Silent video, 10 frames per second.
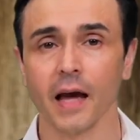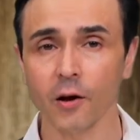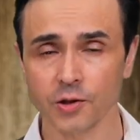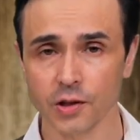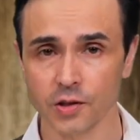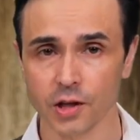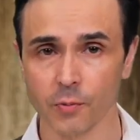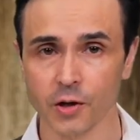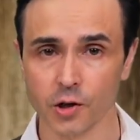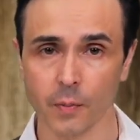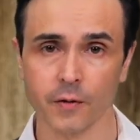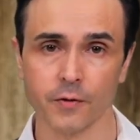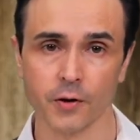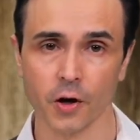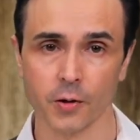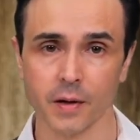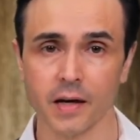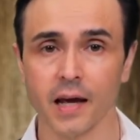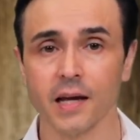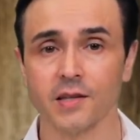else to consider when shopping for curcumin
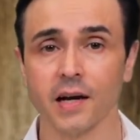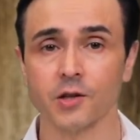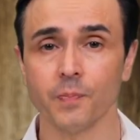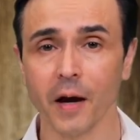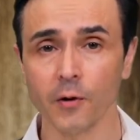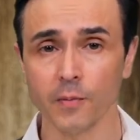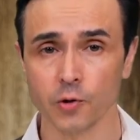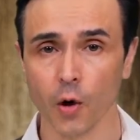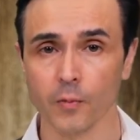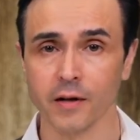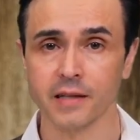is that it's better absorbed when